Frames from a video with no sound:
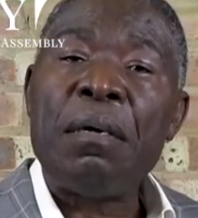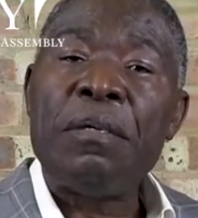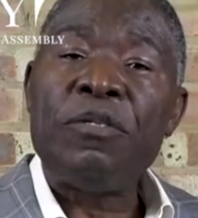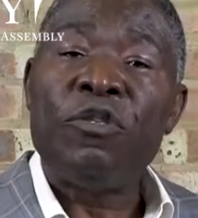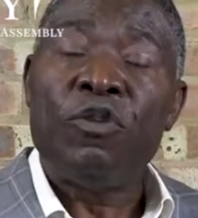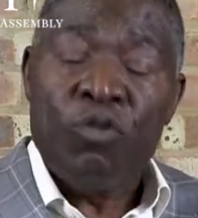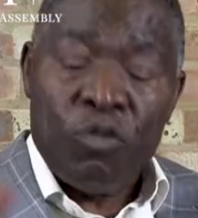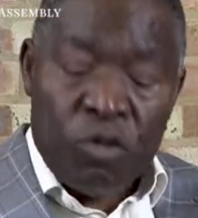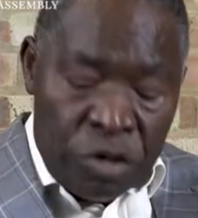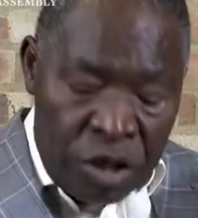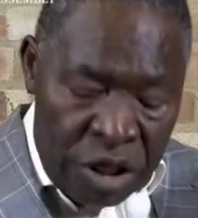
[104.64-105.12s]

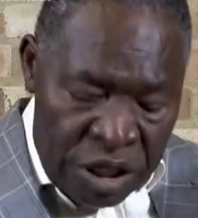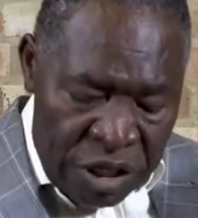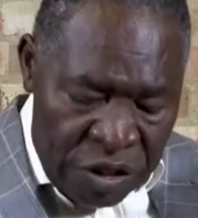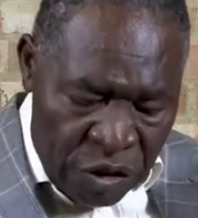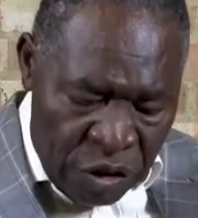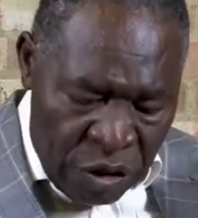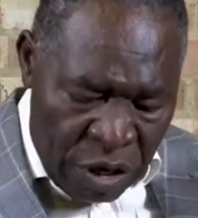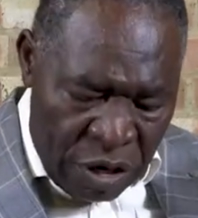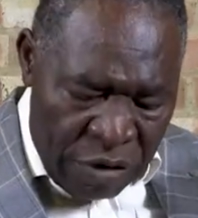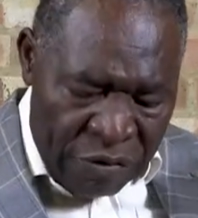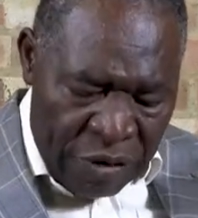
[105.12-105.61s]
You would
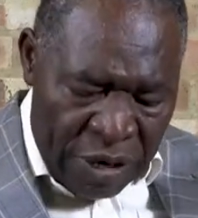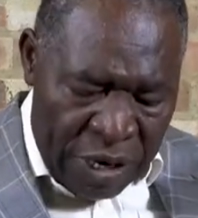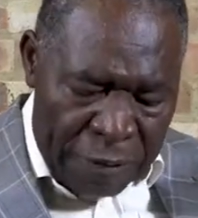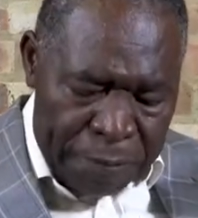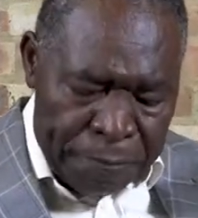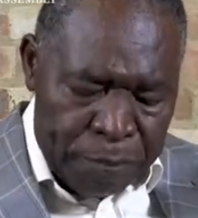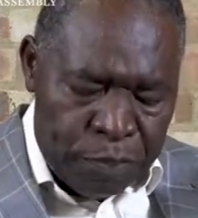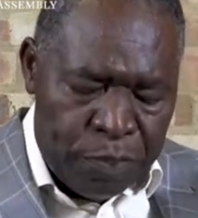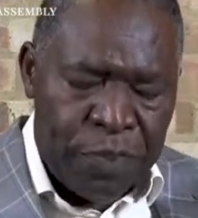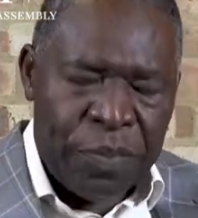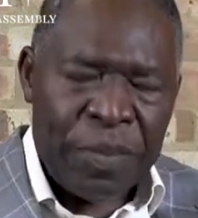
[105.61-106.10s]
discover
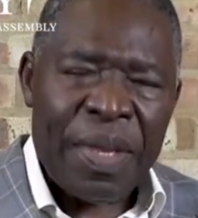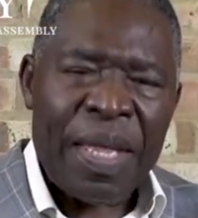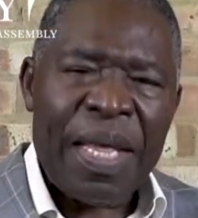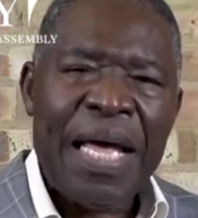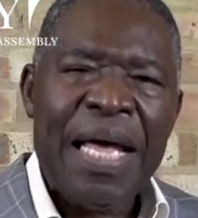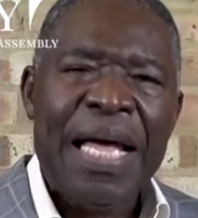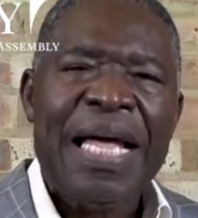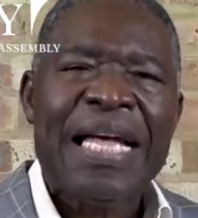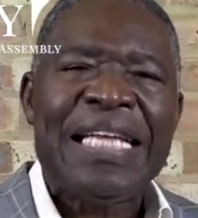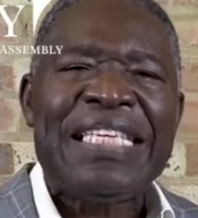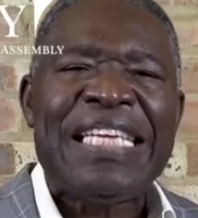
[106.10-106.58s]

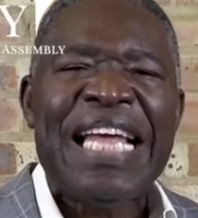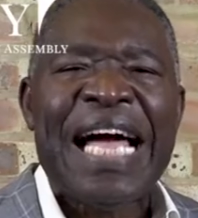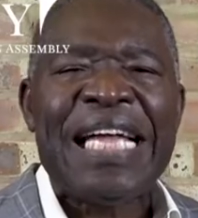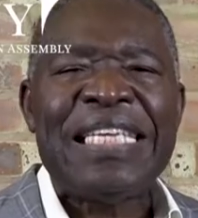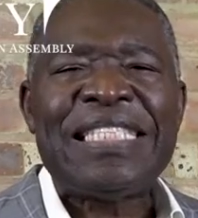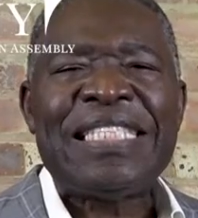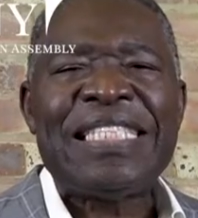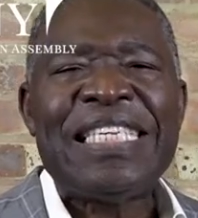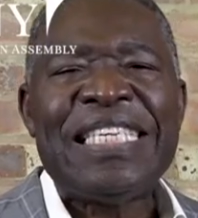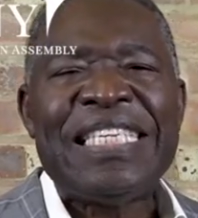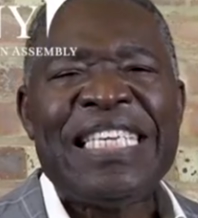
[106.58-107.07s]

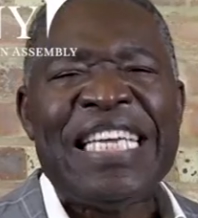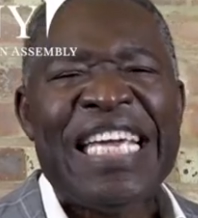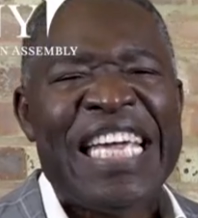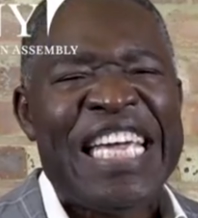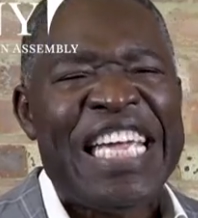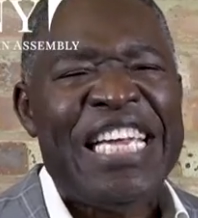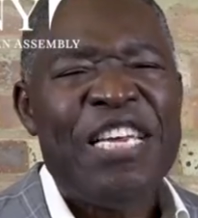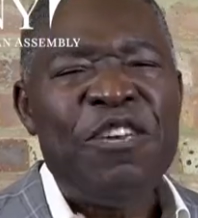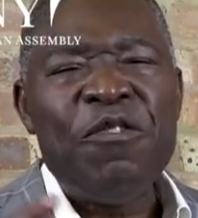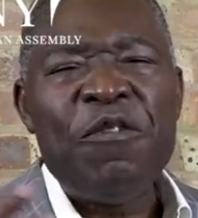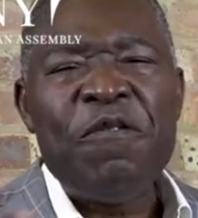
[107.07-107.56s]
that the
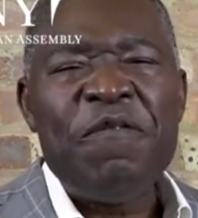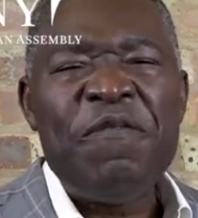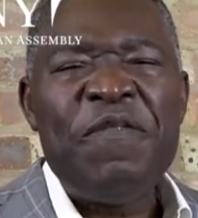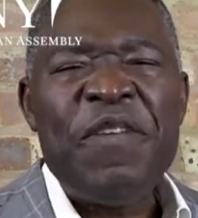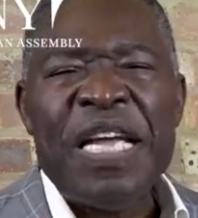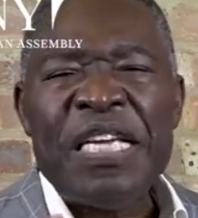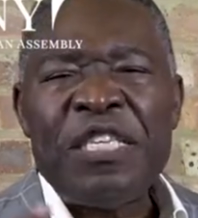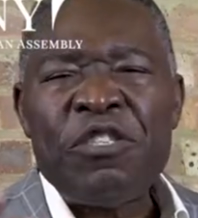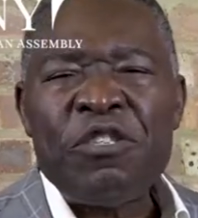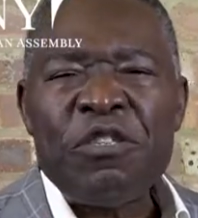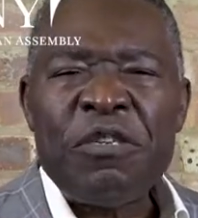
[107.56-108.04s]

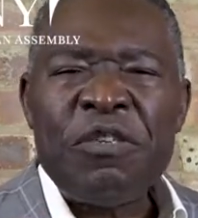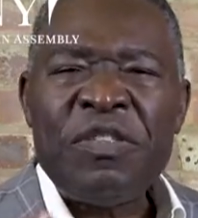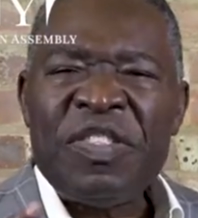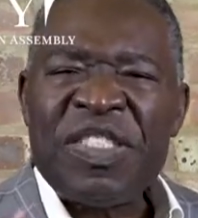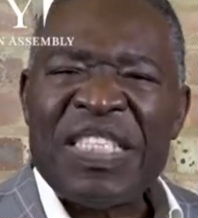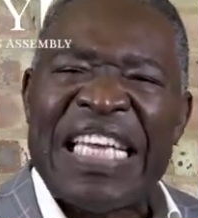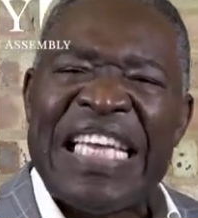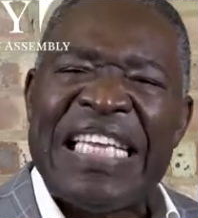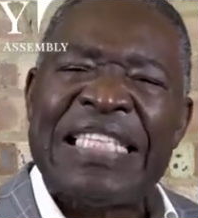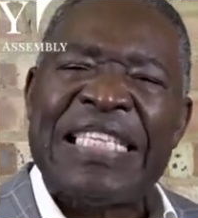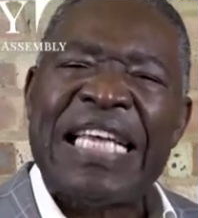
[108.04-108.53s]

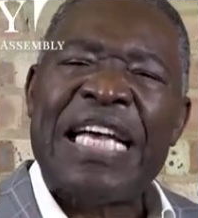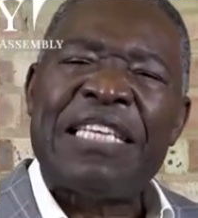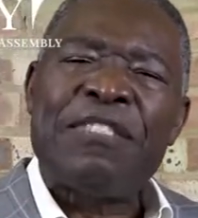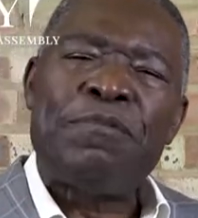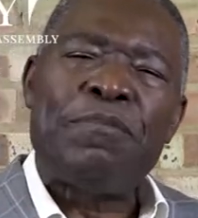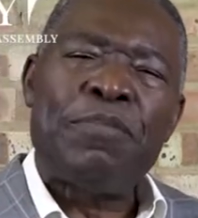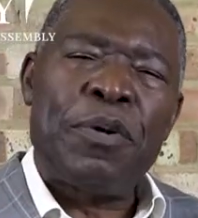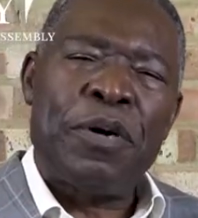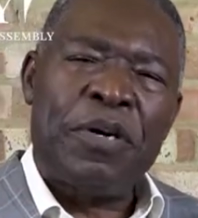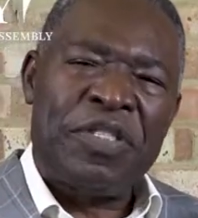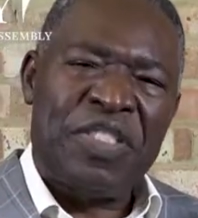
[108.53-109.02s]
innovations it has
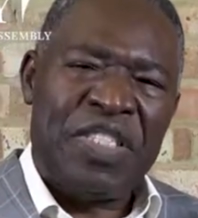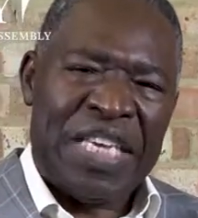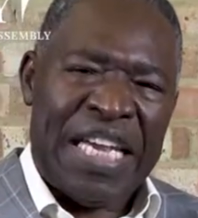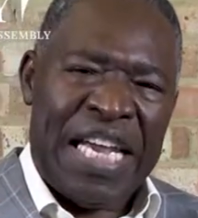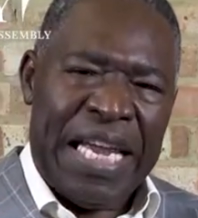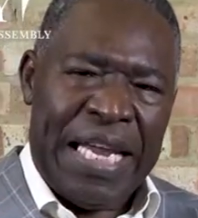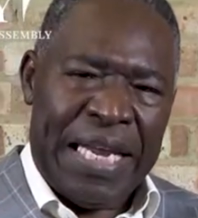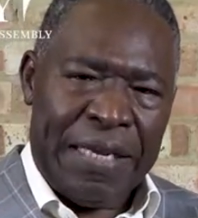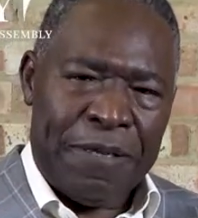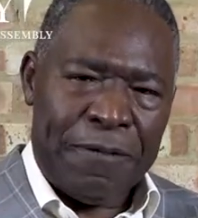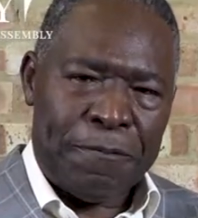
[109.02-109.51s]
brought
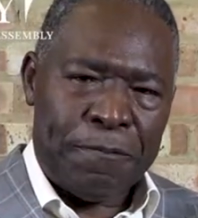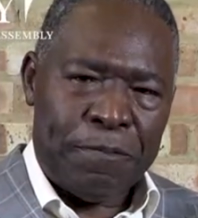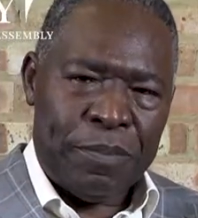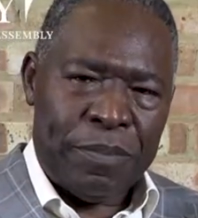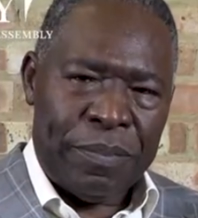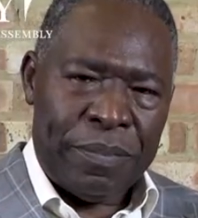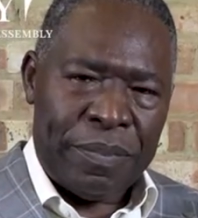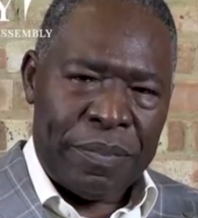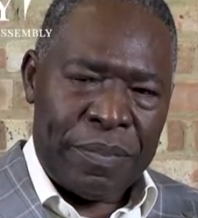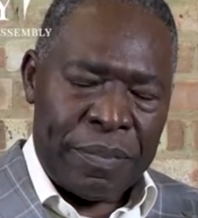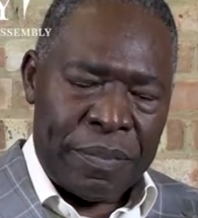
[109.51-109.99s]
in,
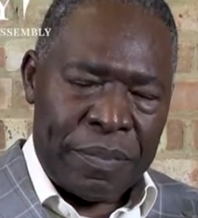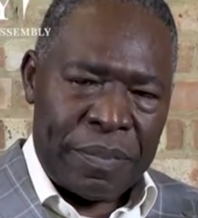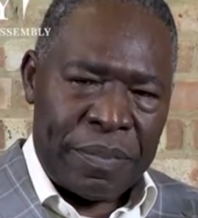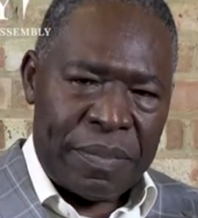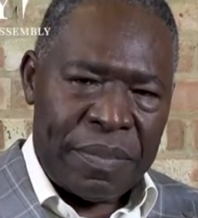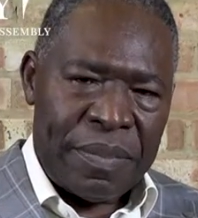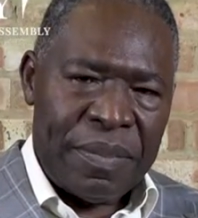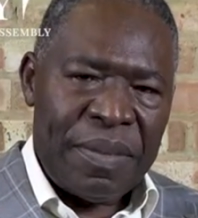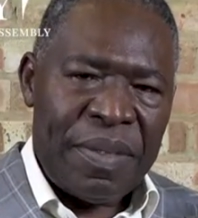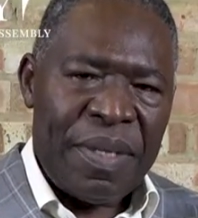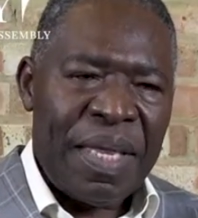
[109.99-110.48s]

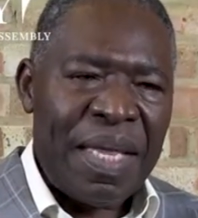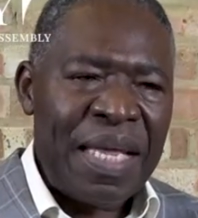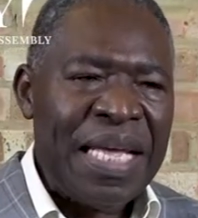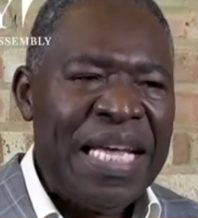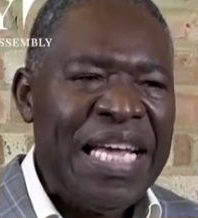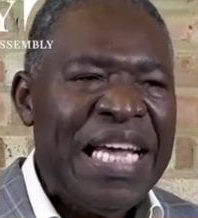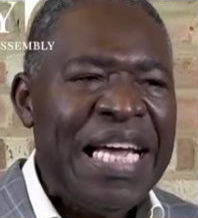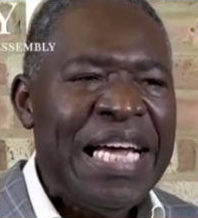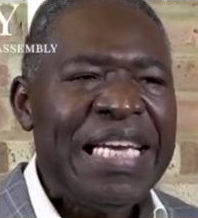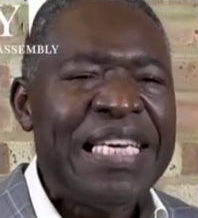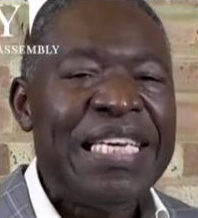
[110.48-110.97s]

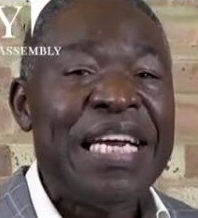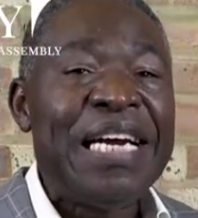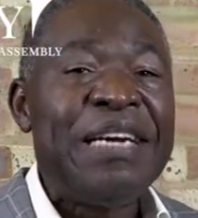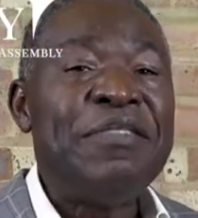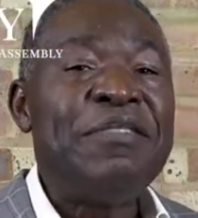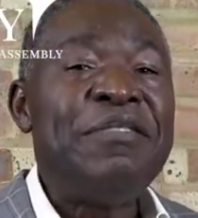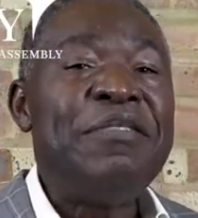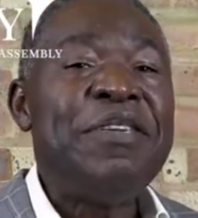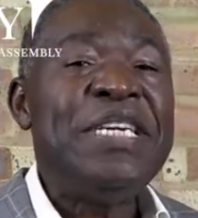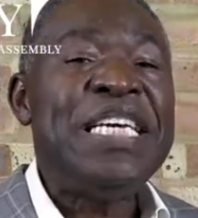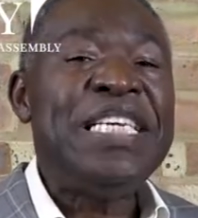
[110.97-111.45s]
the
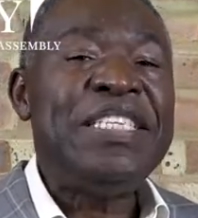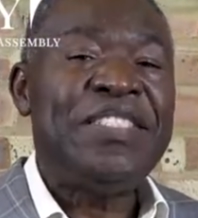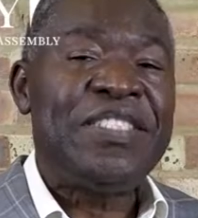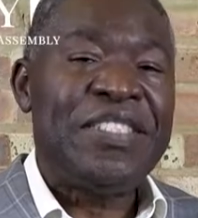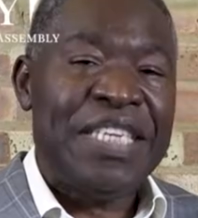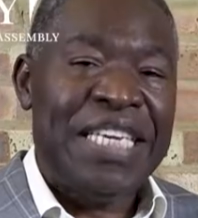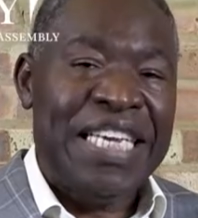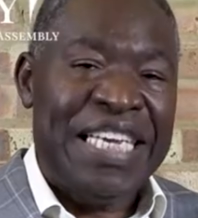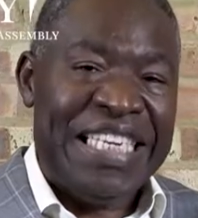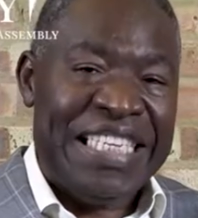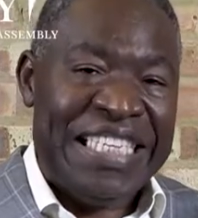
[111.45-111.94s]

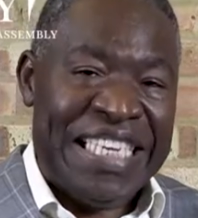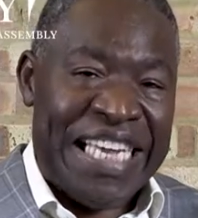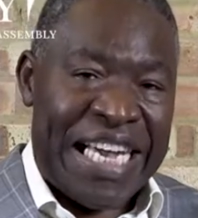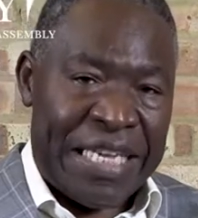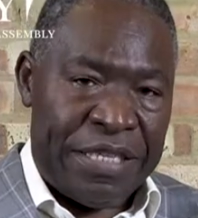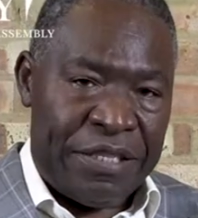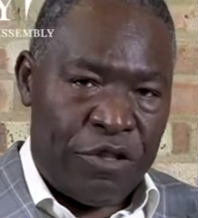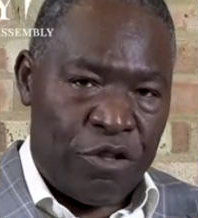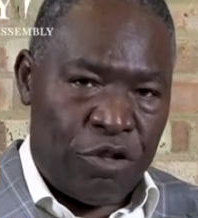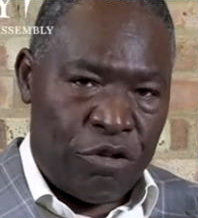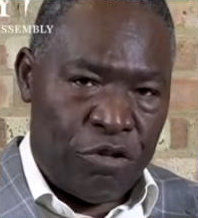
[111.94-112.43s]
reach it
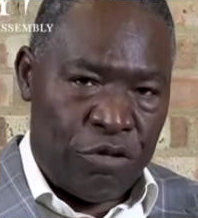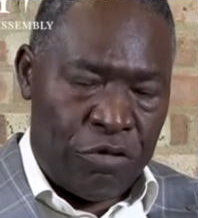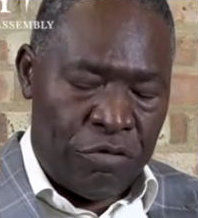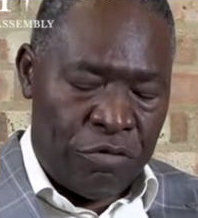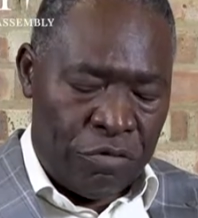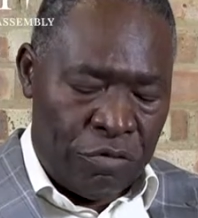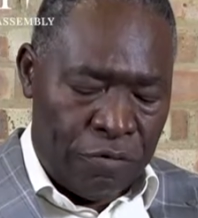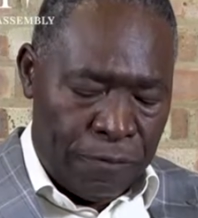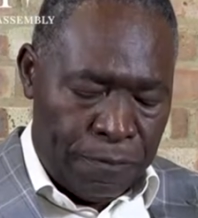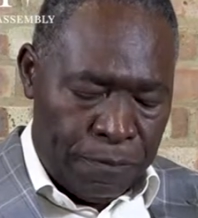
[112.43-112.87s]
gets to,